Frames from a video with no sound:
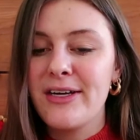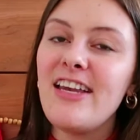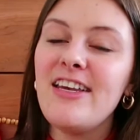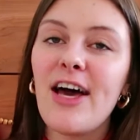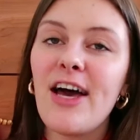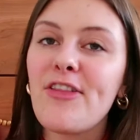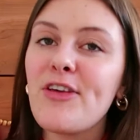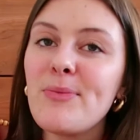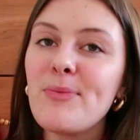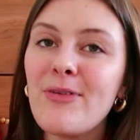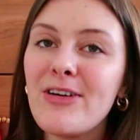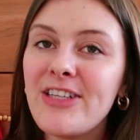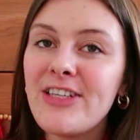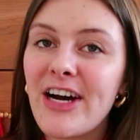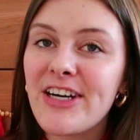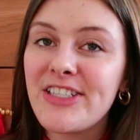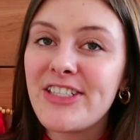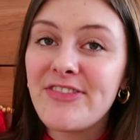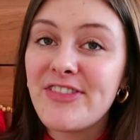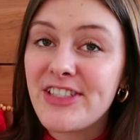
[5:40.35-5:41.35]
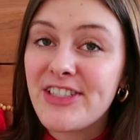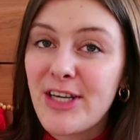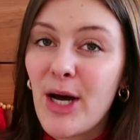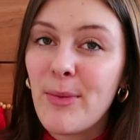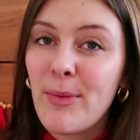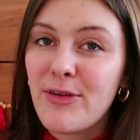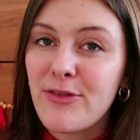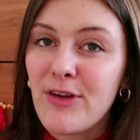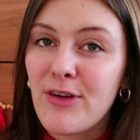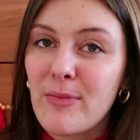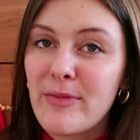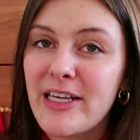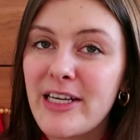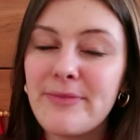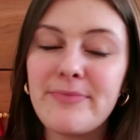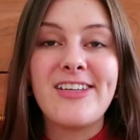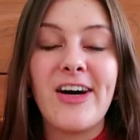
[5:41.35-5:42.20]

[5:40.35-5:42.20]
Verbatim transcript: and nothing productive is coming from it.